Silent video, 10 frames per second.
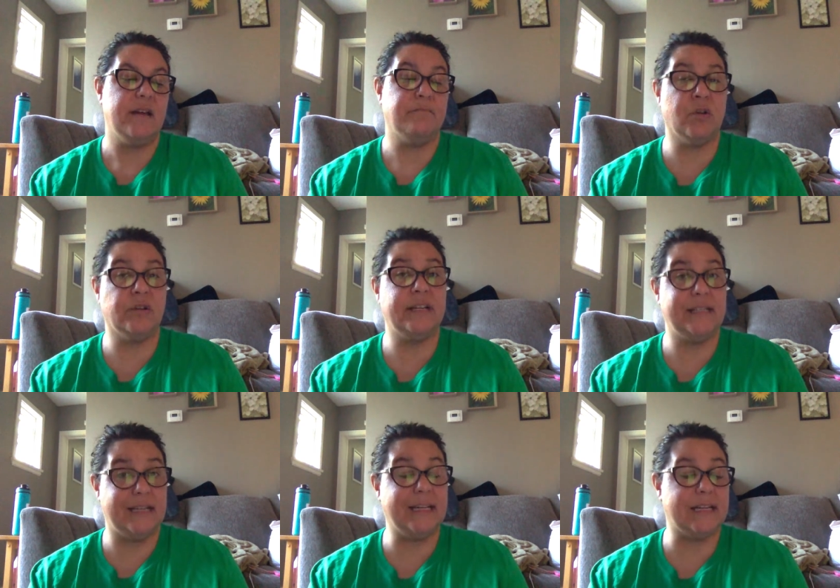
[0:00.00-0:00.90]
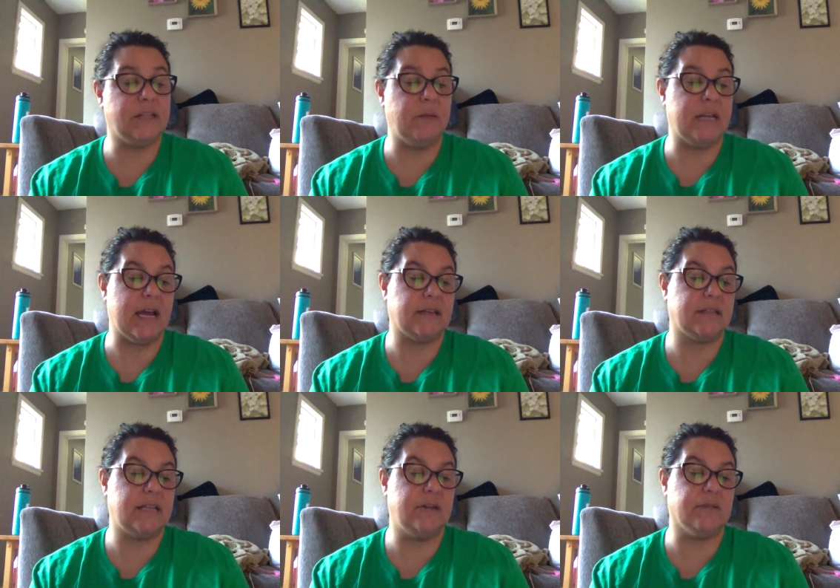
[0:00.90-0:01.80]
Murray did get to be
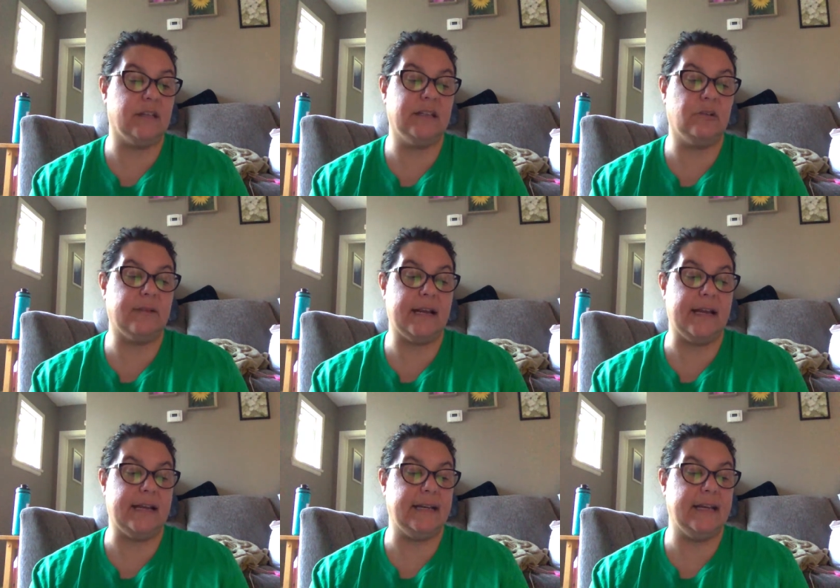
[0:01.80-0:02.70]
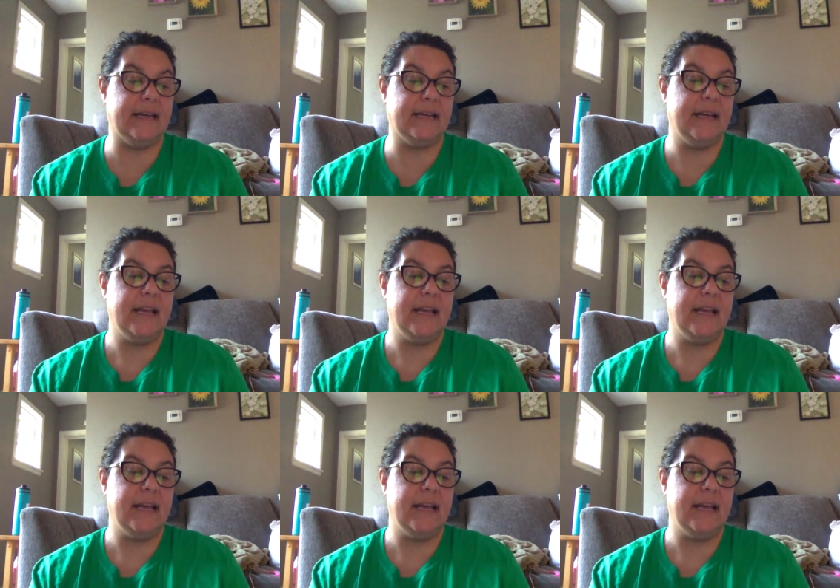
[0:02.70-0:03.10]
next. He was a little red-headed kid.